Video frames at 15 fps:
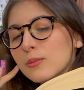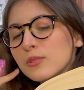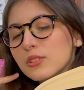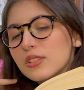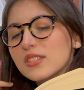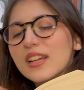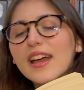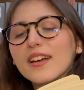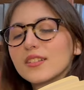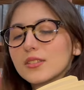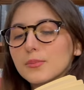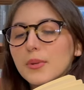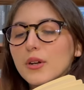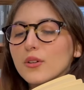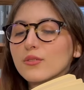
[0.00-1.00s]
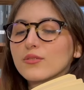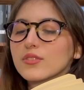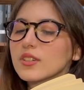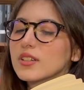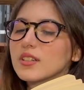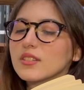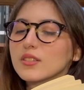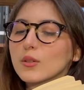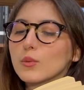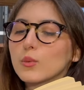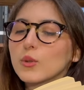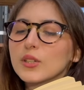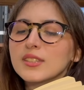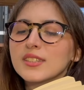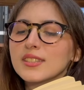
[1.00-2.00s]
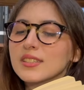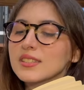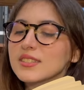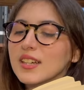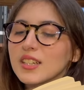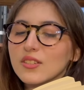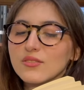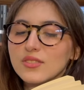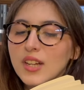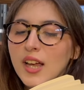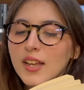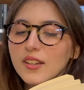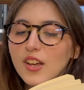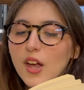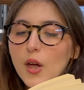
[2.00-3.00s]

to dance barefoot in the woods in the dead of night